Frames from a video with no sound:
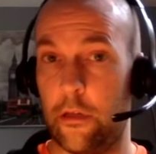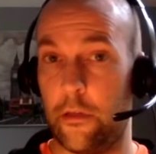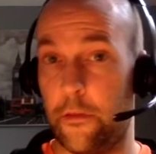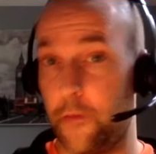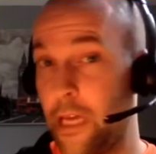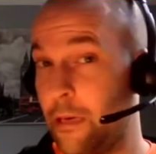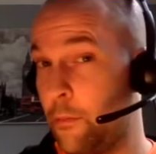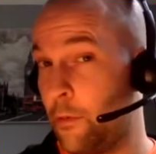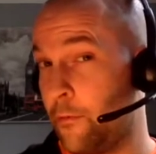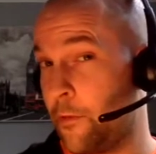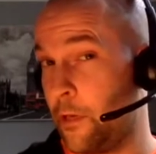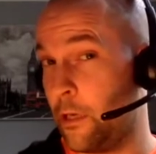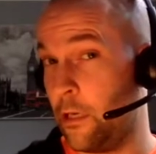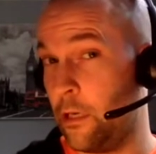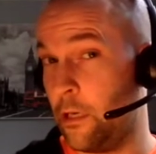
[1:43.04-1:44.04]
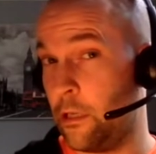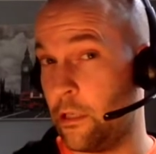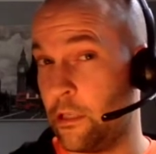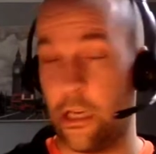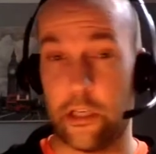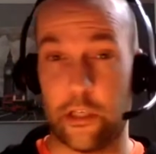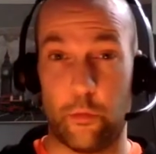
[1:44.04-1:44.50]
theme of the
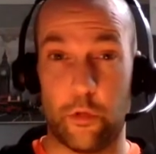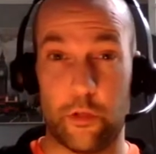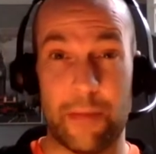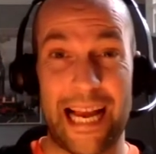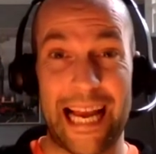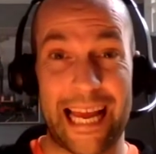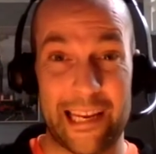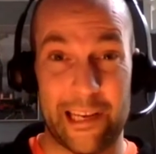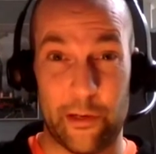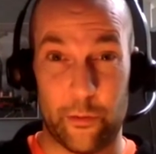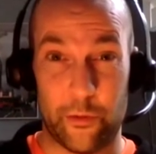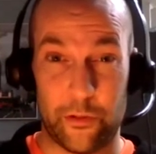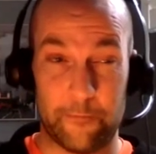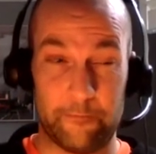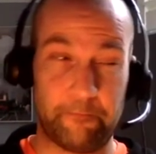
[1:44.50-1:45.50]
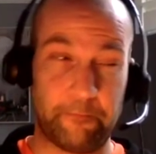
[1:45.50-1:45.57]
session was millennials.